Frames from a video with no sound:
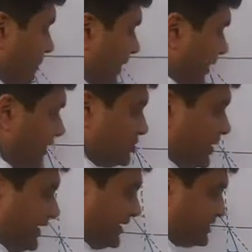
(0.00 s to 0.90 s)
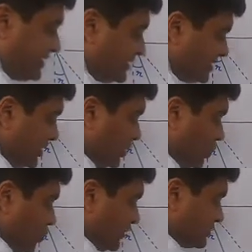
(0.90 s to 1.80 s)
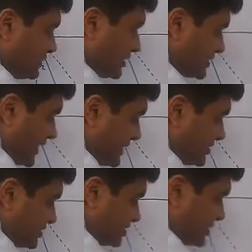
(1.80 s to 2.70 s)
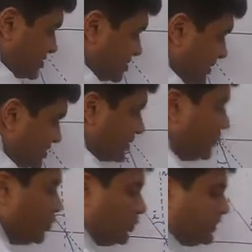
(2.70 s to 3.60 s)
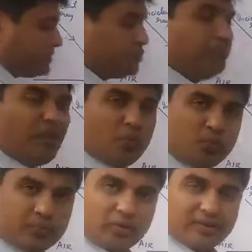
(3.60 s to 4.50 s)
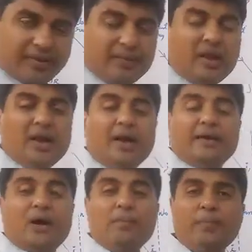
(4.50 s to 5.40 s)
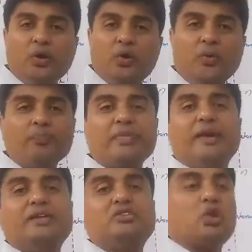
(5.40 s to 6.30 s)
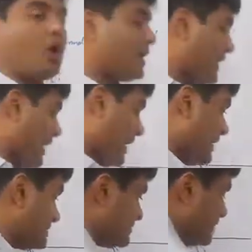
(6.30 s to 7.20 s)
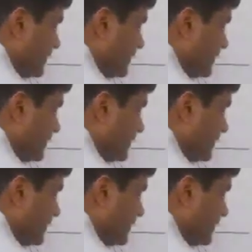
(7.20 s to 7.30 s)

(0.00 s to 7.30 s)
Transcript: but actually it is just a U. It's just like this. It's just a U. It's mu. Okay. Now mu is called as